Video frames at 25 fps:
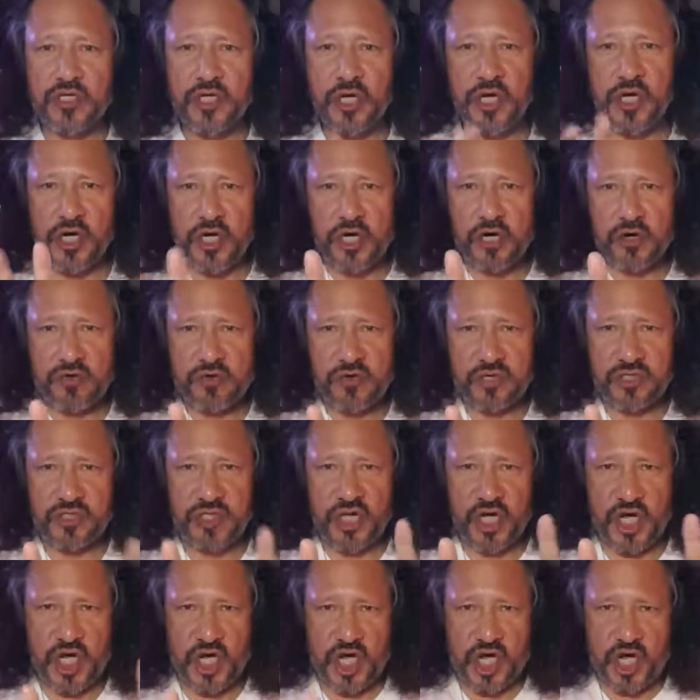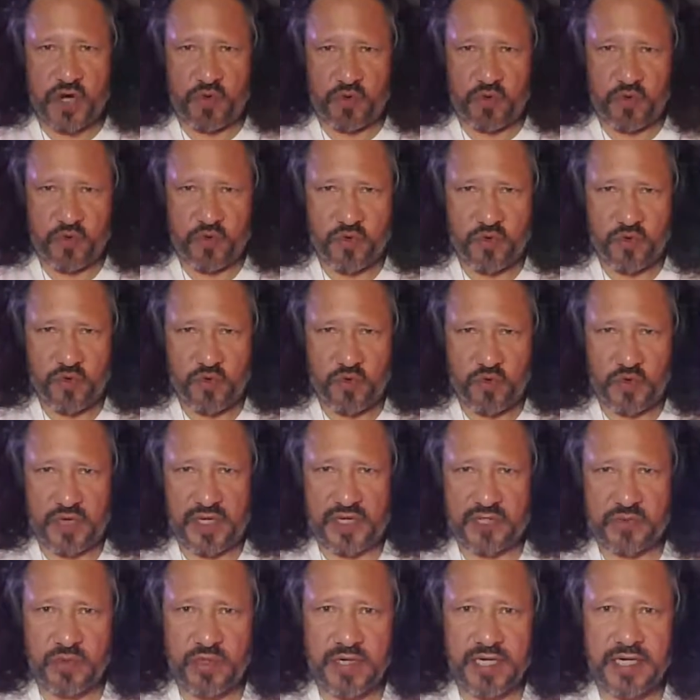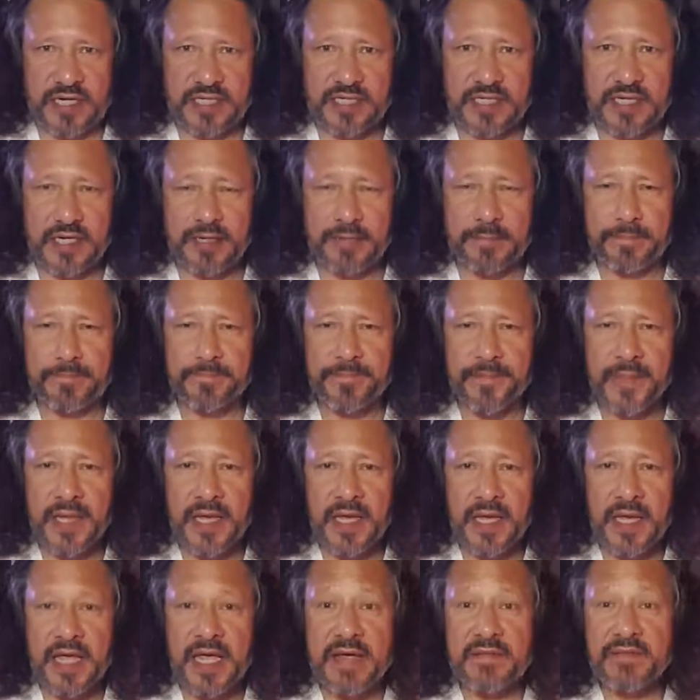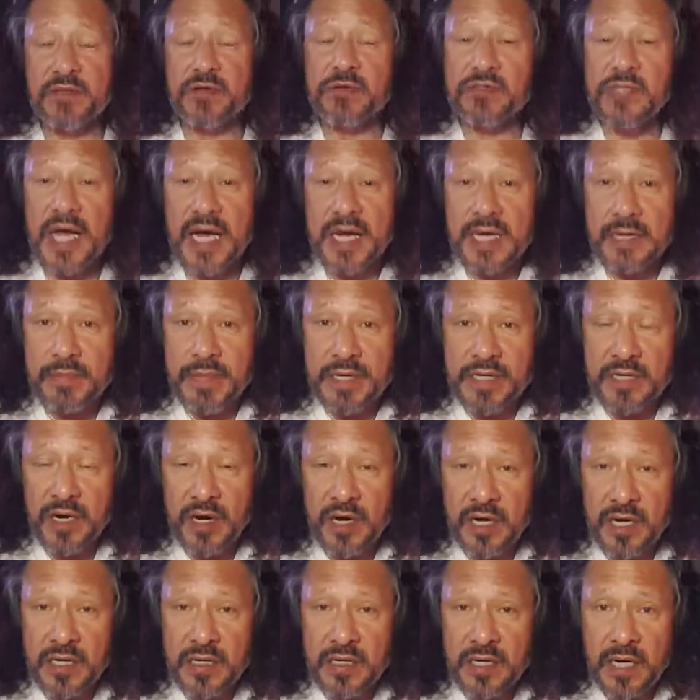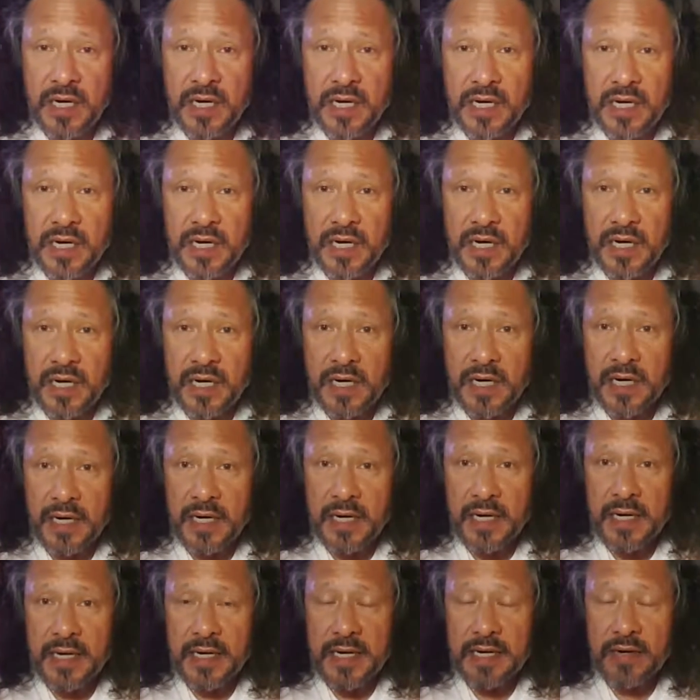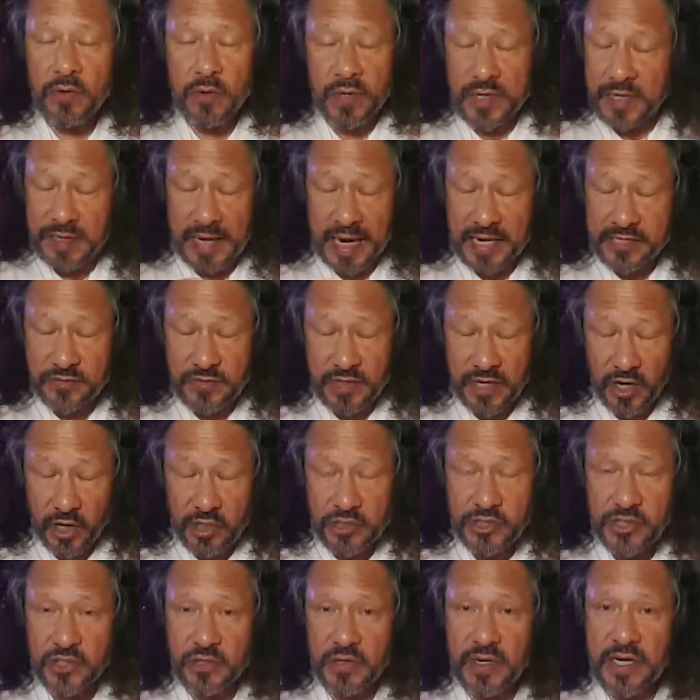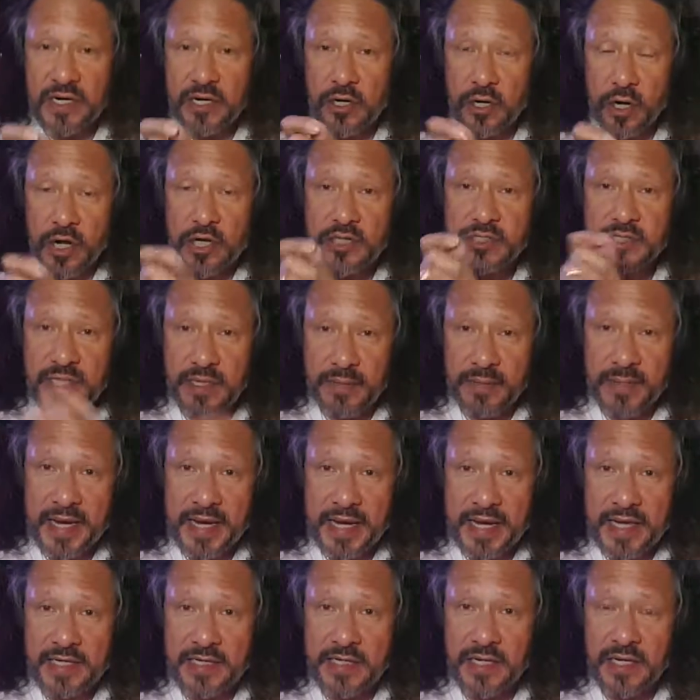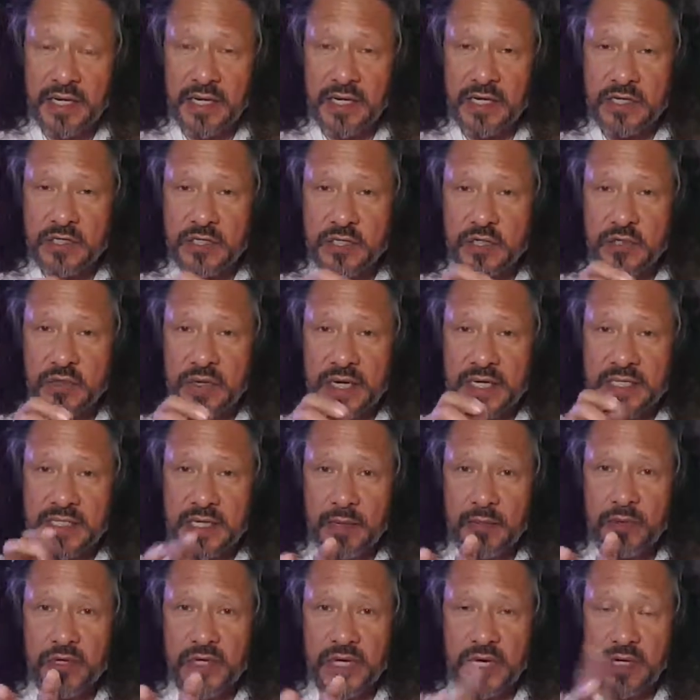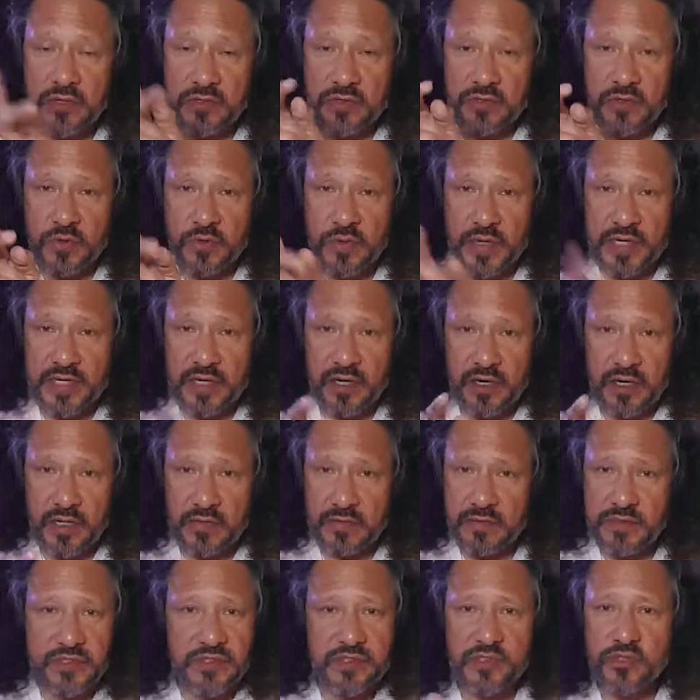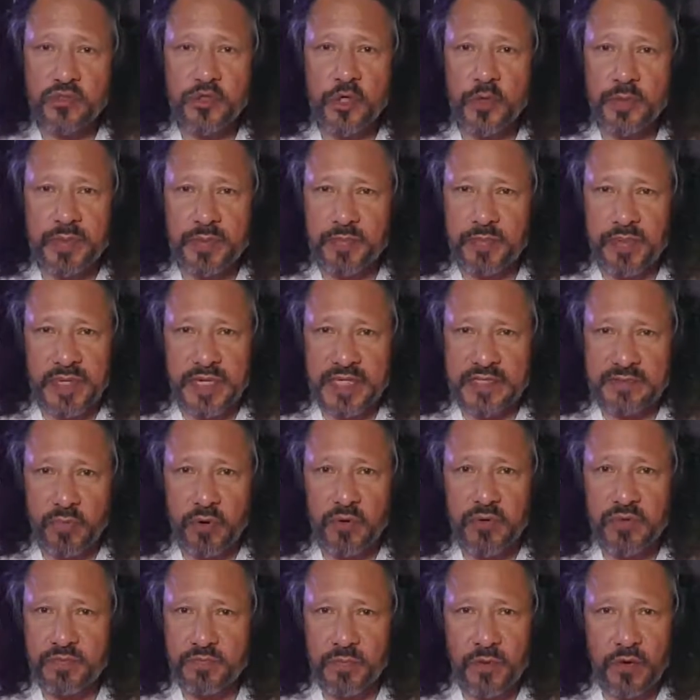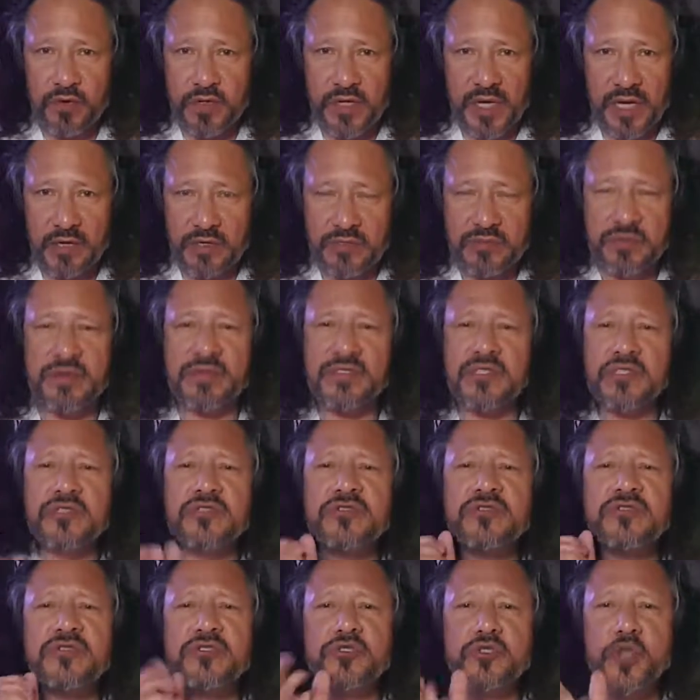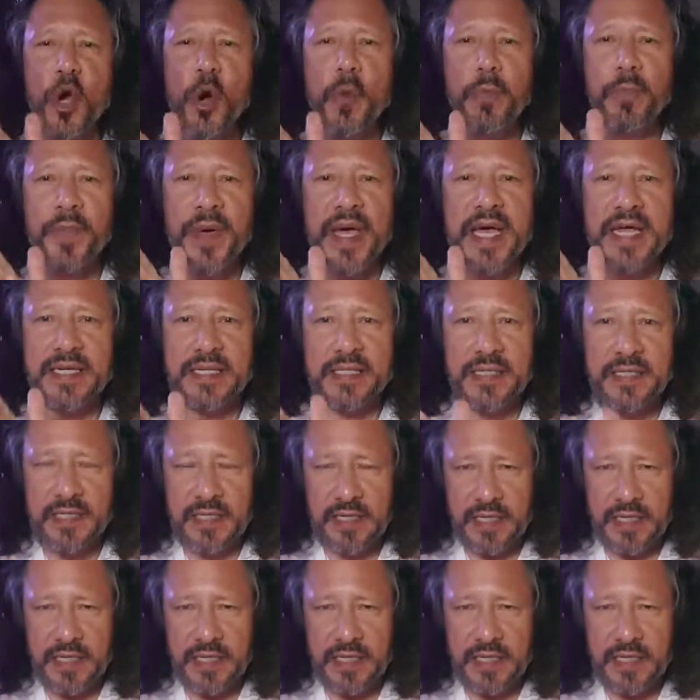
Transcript: 2-2 is what it ended up. Even though Tottenham had gone, or actually Arsenal had lost a man to a double yellow, to a red card. It was stupid play. Both yellows were stupid.